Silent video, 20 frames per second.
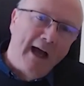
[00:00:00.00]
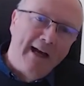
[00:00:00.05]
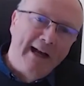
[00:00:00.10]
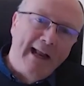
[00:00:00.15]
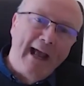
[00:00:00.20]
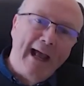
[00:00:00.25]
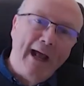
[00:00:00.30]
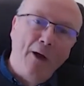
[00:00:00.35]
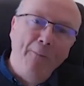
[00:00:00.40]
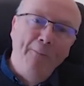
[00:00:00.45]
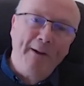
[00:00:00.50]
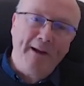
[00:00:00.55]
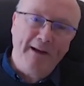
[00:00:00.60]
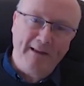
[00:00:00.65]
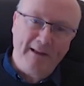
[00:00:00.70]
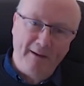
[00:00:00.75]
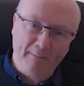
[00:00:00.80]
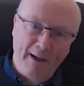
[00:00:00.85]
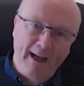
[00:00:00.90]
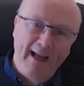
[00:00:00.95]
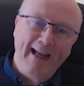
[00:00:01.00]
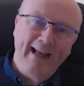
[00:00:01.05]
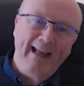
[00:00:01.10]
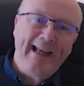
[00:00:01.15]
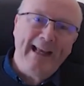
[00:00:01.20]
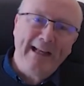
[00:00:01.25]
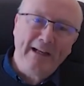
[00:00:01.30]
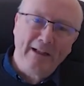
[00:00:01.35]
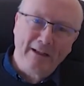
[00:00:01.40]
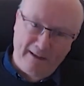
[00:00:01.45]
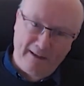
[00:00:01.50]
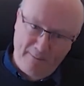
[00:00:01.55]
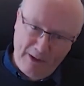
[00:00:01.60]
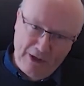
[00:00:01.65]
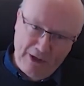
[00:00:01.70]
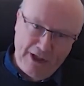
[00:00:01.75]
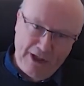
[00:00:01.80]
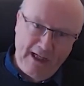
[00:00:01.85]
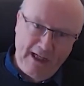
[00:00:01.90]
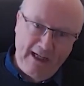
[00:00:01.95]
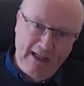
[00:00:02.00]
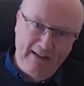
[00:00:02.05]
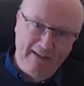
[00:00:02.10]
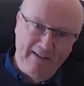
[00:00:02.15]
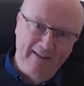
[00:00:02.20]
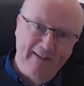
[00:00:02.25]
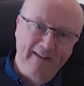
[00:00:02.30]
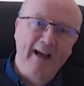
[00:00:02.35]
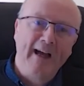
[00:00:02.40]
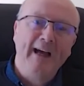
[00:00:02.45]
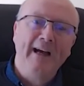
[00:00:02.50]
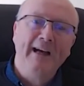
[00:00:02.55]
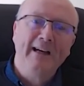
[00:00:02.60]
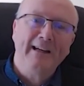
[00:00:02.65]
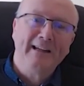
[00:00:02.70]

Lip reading: and helping them heal the machines,